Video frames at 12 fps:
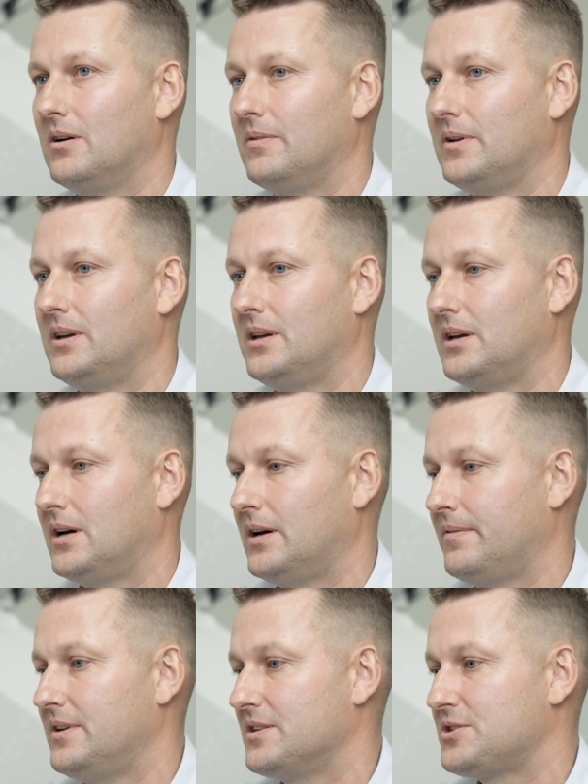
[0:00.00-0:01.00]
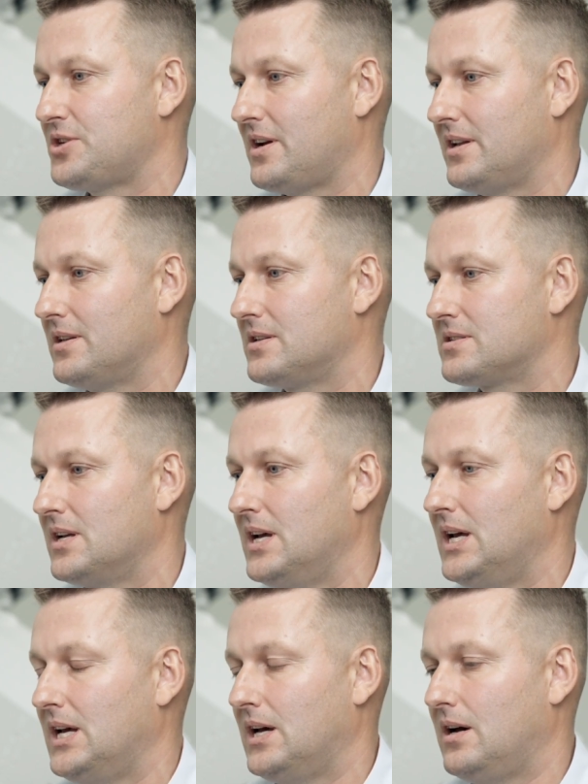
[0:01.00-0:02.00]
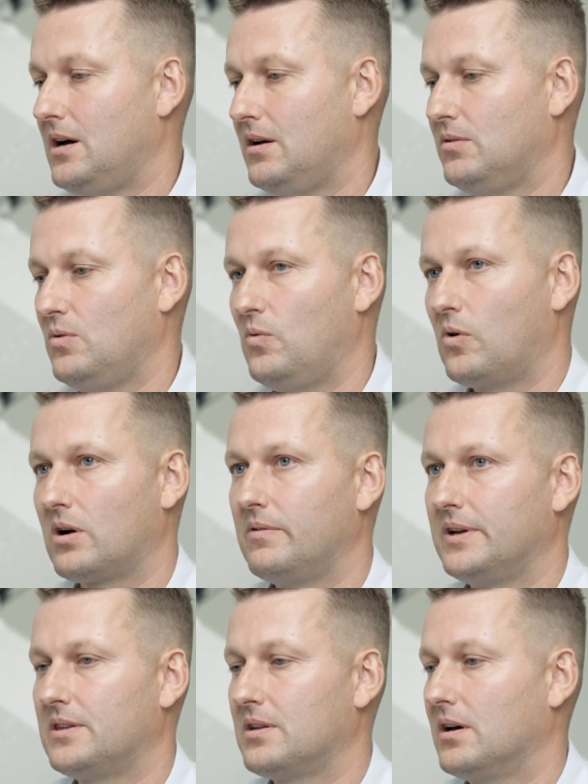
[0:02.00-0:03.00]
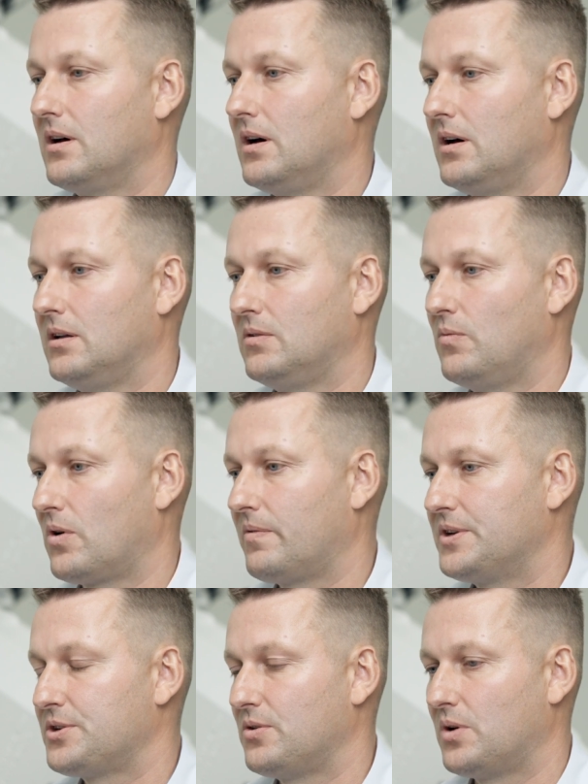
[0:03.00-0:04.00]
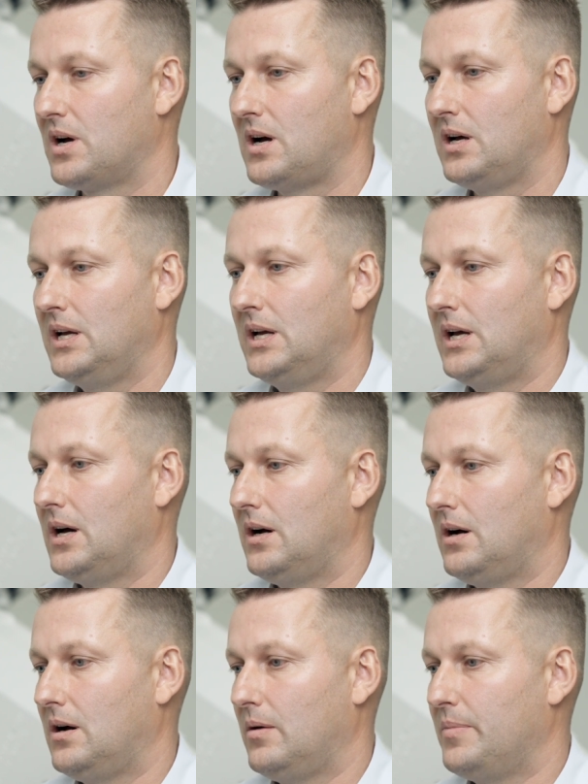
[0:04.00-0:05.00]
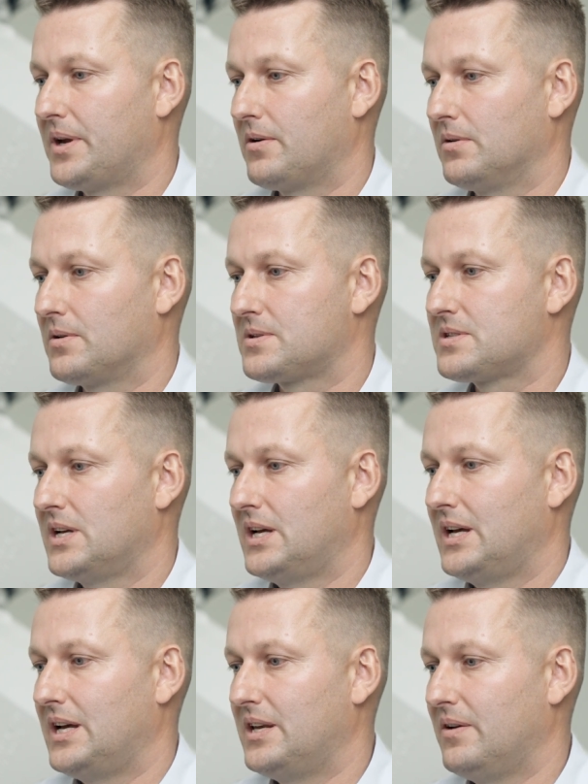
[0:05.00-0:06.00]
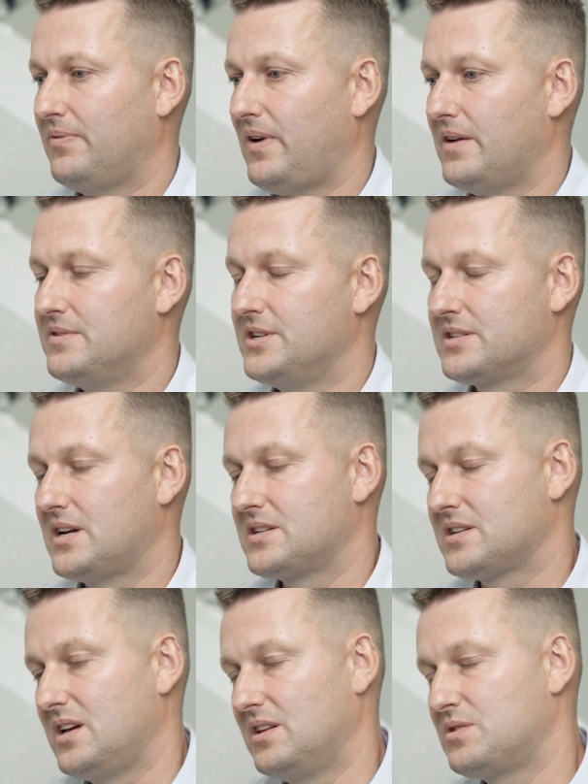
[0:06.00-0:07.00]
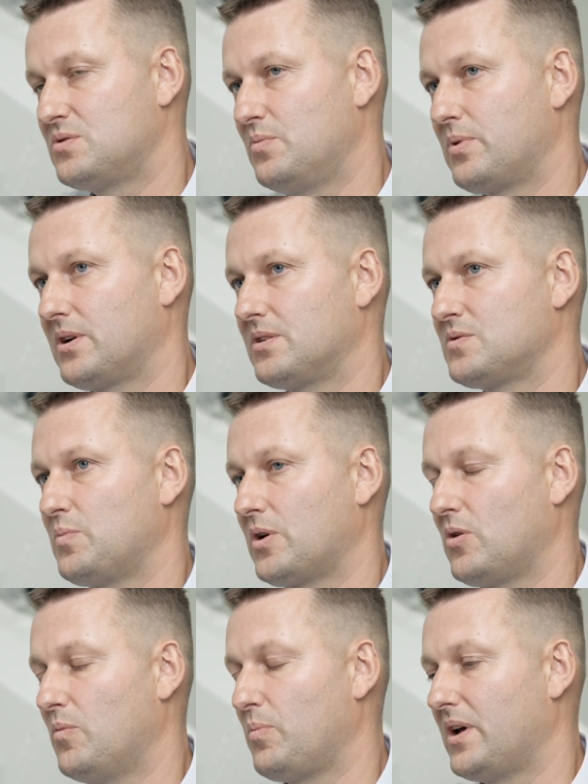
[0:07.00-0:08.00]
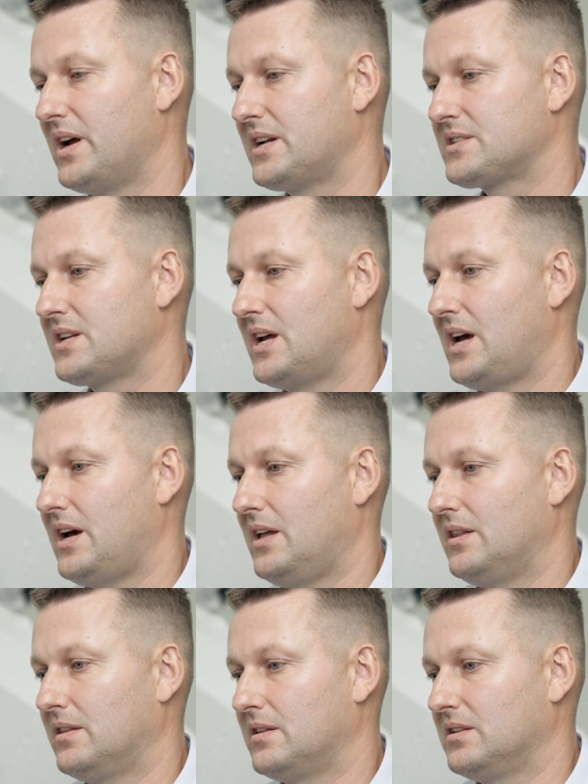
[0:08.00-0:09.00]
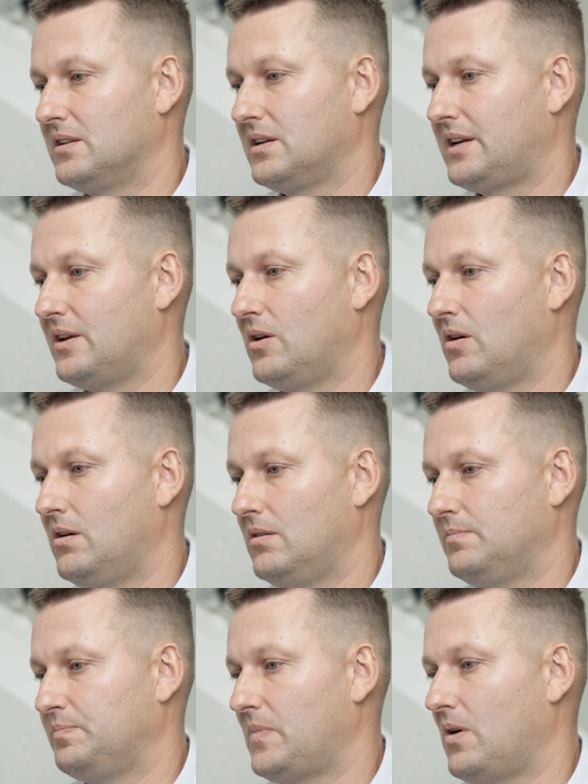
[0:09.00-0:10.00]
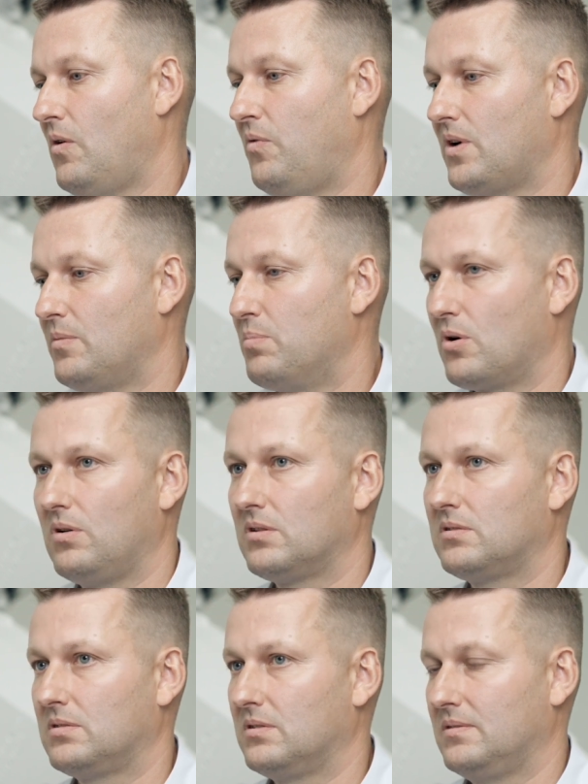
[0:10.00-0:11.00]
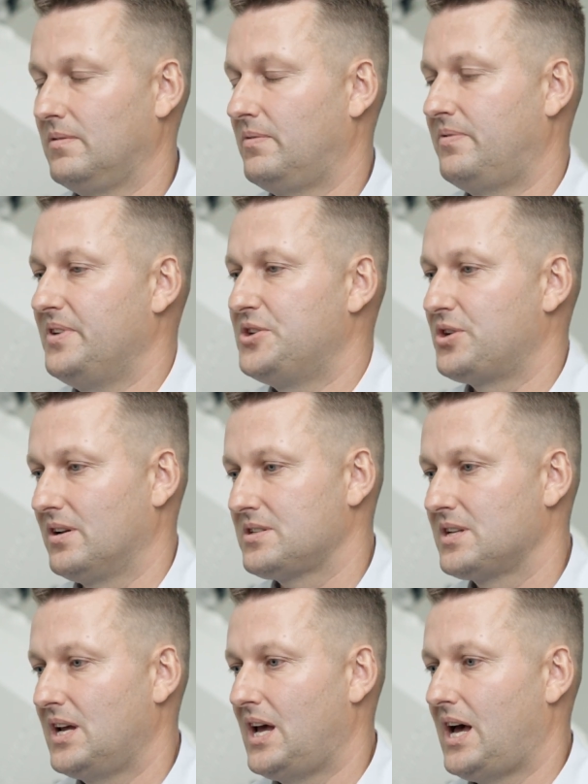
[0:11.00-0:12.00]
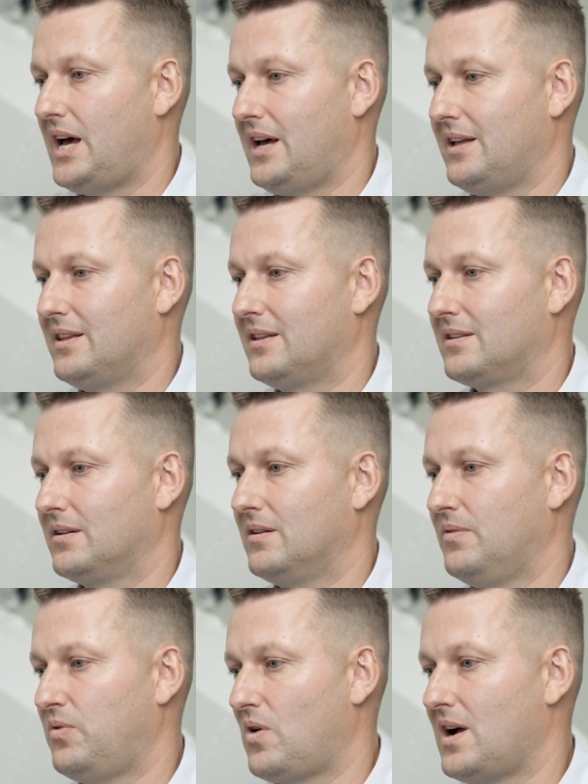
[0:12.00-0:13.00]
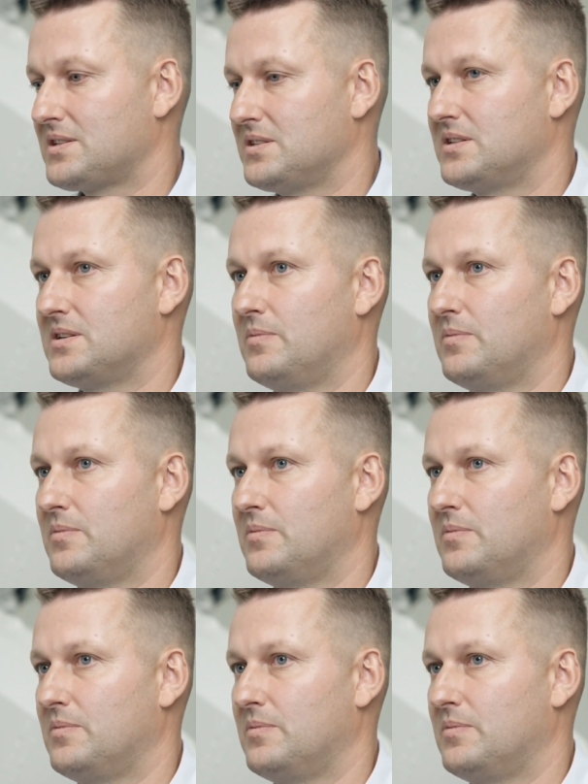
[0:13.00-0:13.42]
we have this chance to work with ŠKODA because in the 5G, as I said, it's super complex and can offer broad features. And for us, it's